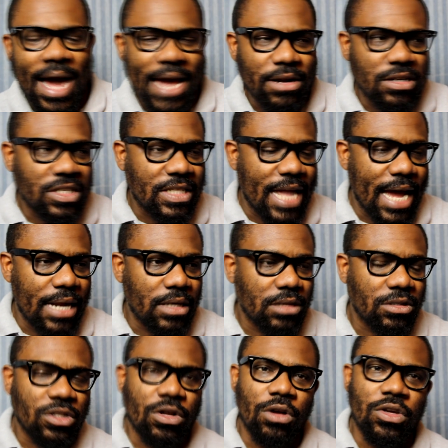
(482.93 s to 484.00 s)
I understand
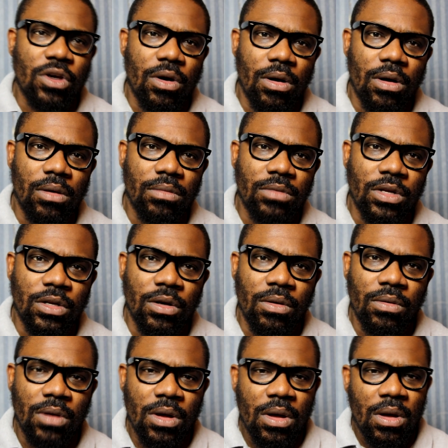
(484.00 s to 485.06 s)
it's not your,
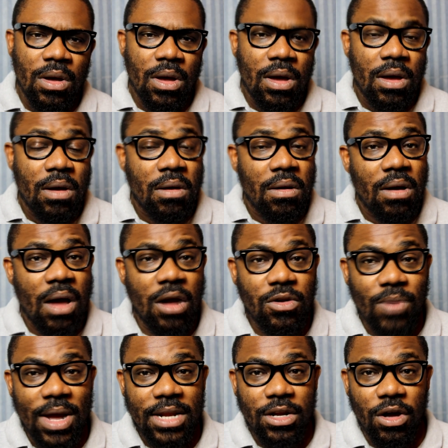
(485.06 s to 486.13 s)
how
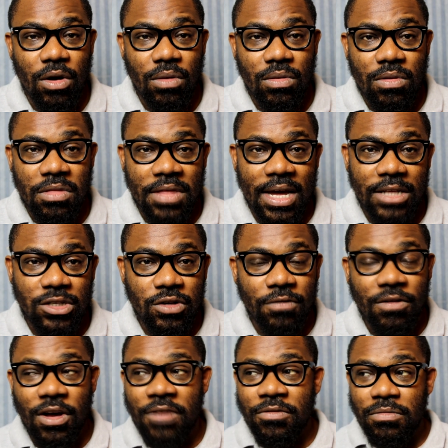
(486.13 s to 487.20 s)
do I know that
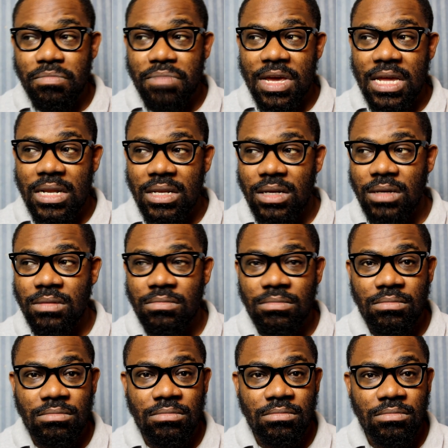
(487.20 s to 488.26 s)
you've not even been
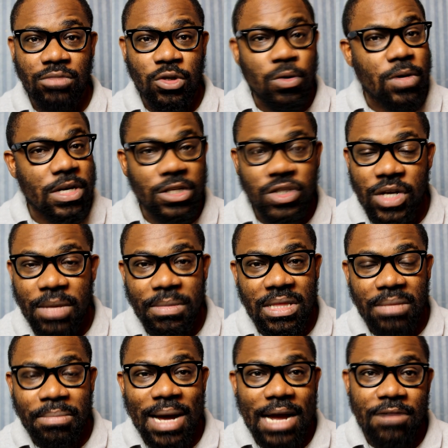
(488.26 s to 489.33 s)
talking to him in
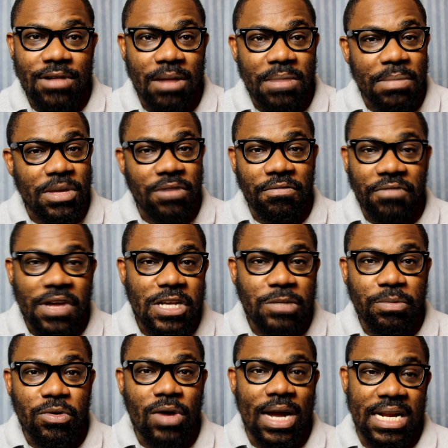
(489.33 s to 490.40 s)
the background, maybe on
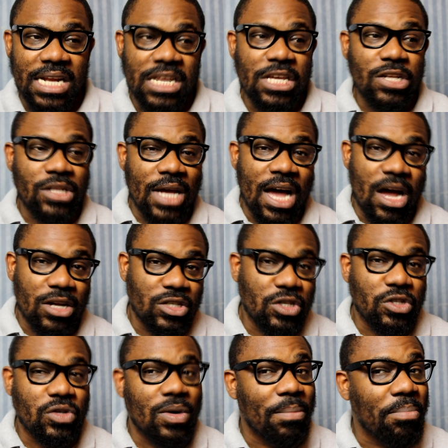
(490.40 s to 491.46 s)
Facebook, and then he asked
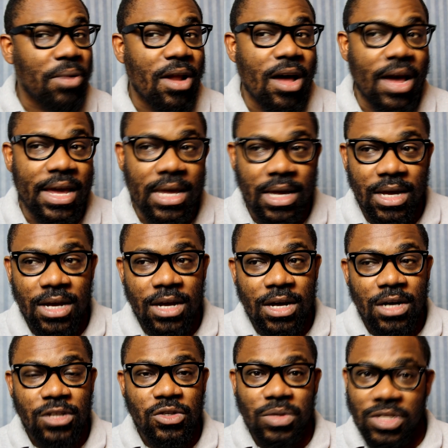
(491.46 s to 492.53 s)
you to apply
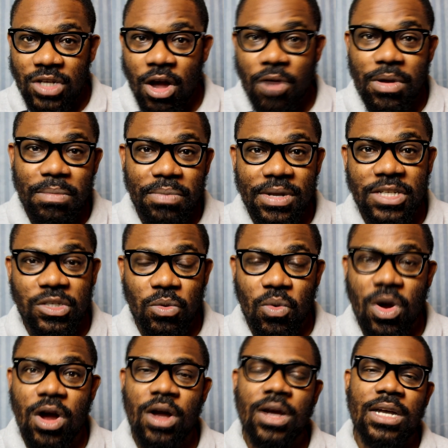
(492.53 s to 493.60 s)
to his current place of
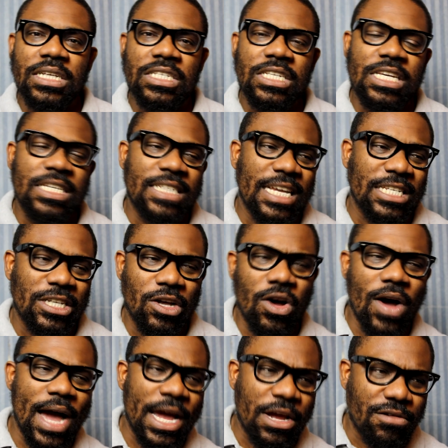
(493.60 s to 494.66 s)
work, and she said she
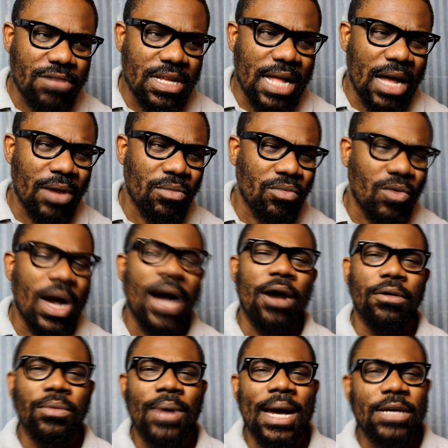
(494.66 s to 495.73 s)
got angry that,
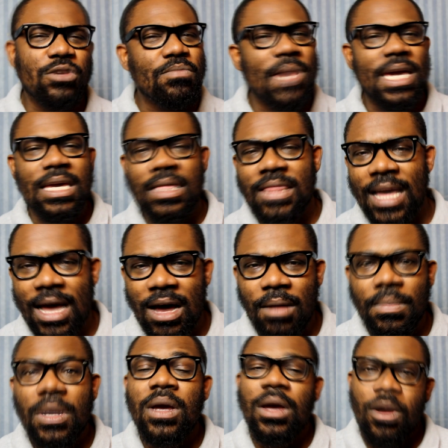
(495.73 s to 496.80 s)
wow, why are you making that
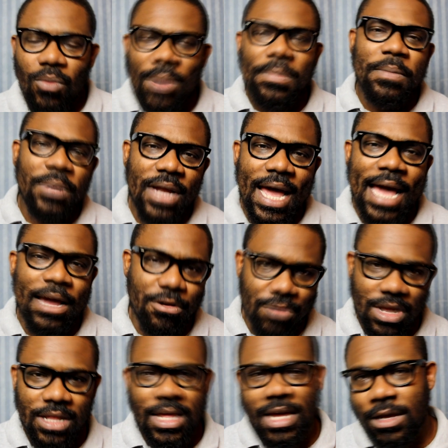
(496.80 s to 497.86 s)
up? When people are
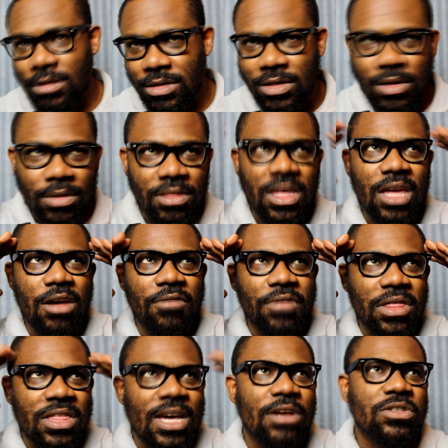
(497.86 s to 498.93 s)
angry, they could think of
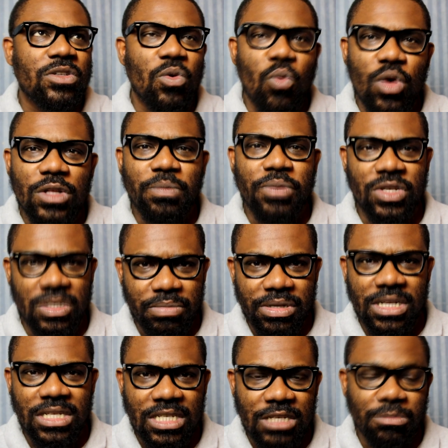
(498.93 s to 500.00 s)
1,001
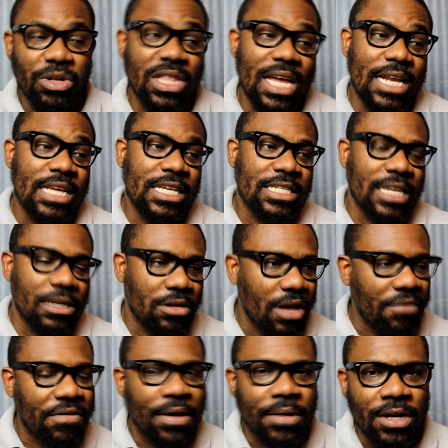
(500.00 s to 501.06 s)
possibilities. But then he said,
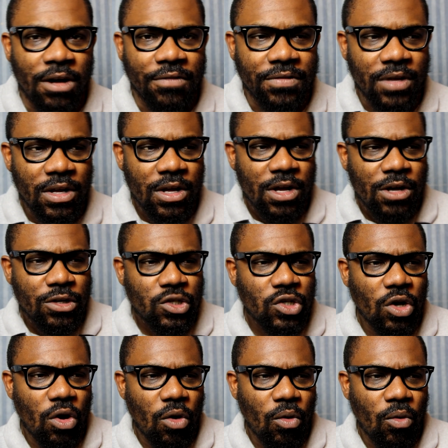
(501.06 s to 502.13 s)
okay, fair enough.
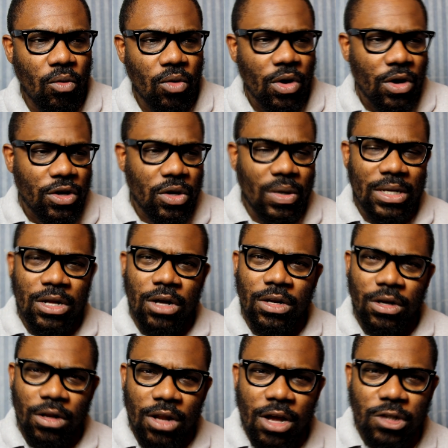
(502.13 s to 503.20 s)
So you had
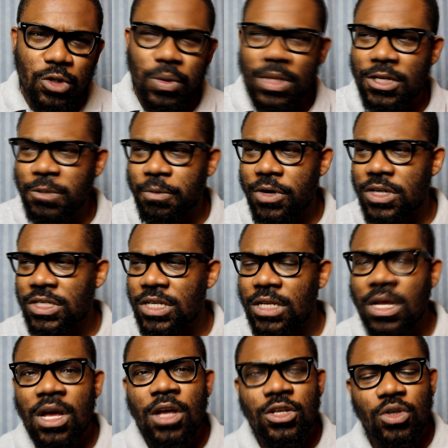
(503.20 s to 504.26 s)
gone on lunch with this
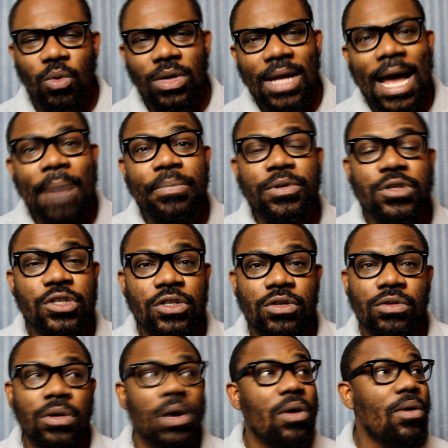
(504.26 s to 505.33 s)
person. So what happened
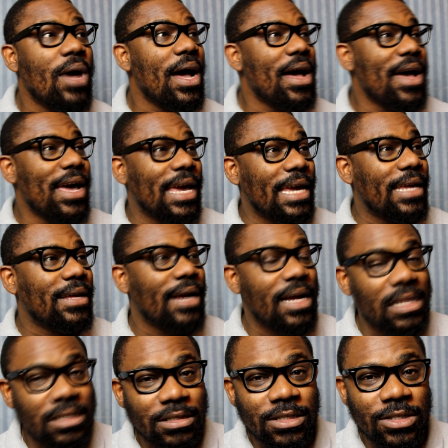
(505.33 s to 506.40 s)
to, oh, hi,
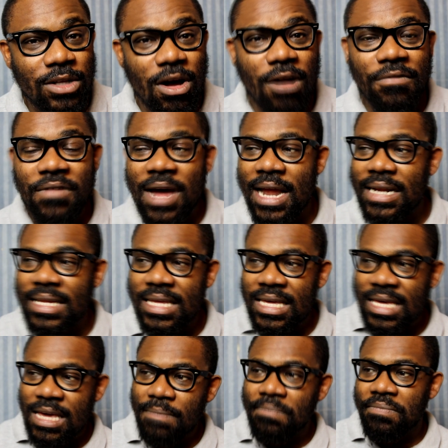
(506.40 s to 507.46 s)
and stuff, and
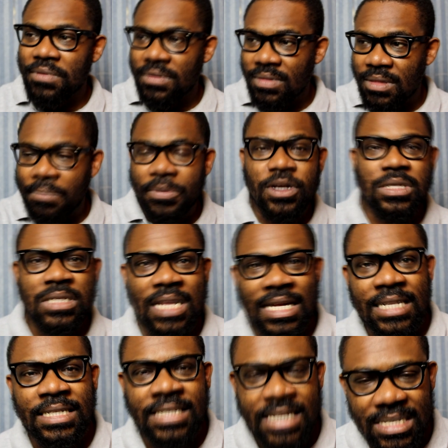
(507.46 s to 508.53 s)
keep the person
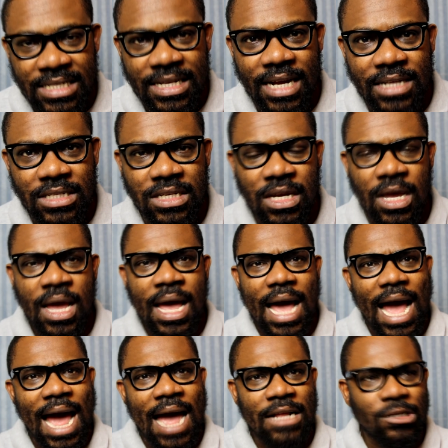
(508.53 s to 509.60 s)
at a distance
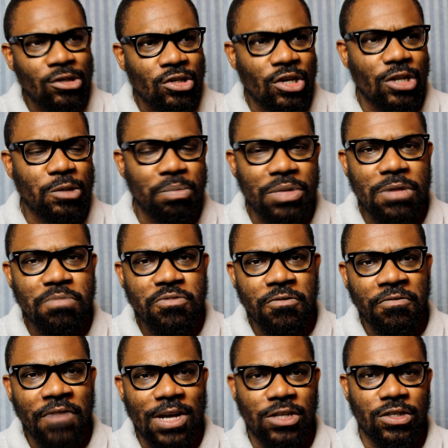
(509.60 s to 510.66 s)
and just be
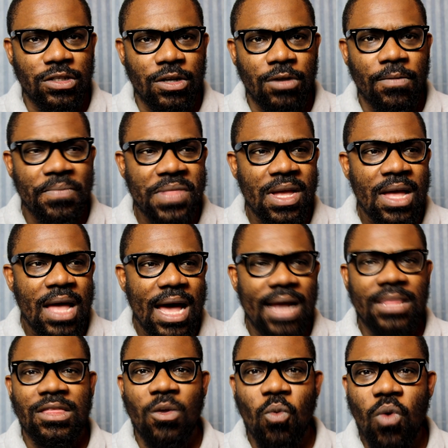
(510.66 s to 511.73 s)
professional
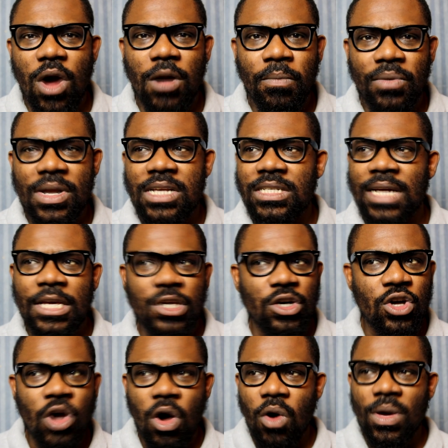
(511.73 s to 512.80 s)
at the workplace, and you
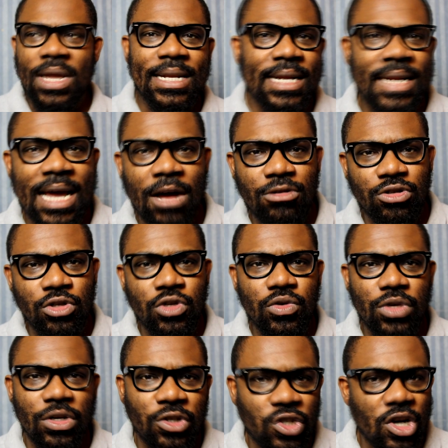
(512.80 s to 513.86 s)
go in and out,
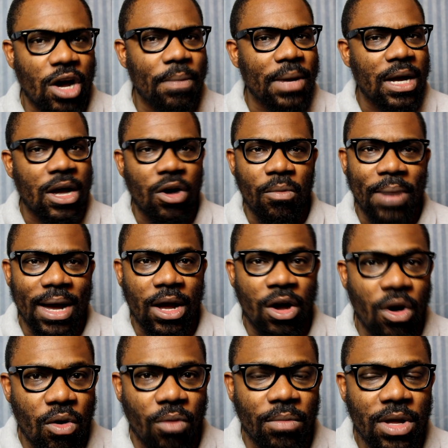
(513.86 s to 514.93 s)
do your job, and go back
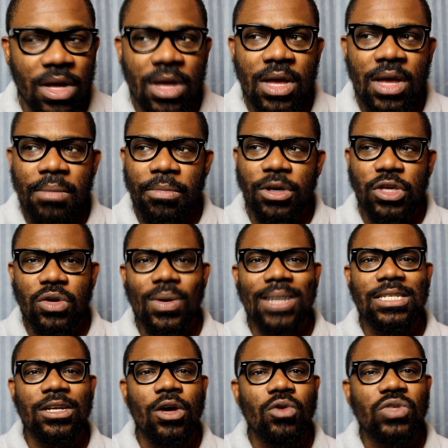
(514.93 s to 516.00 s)
home. But you
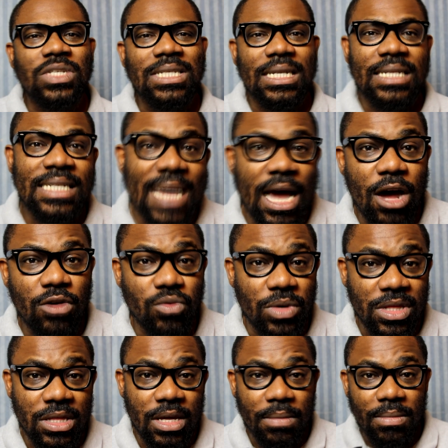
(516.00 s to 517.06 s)
had to go sit down
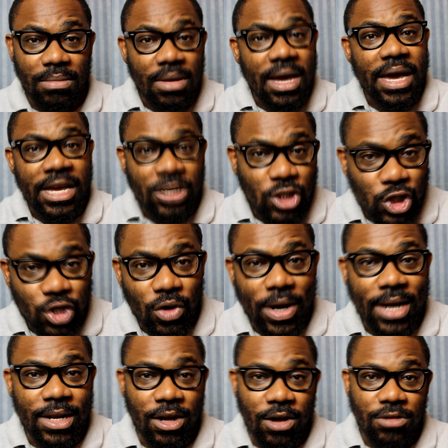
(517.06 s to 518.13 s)
with him,
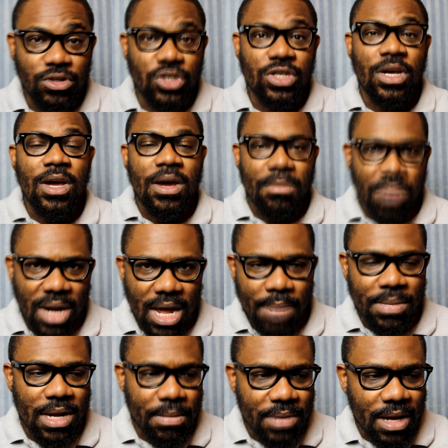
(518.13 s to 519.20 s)
enjoy lunch, blah,
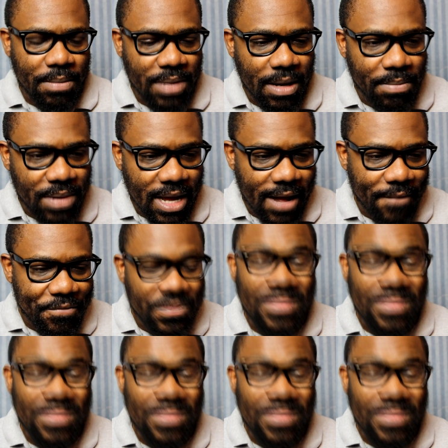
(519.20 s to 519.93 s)
blah, blah, blah, blah.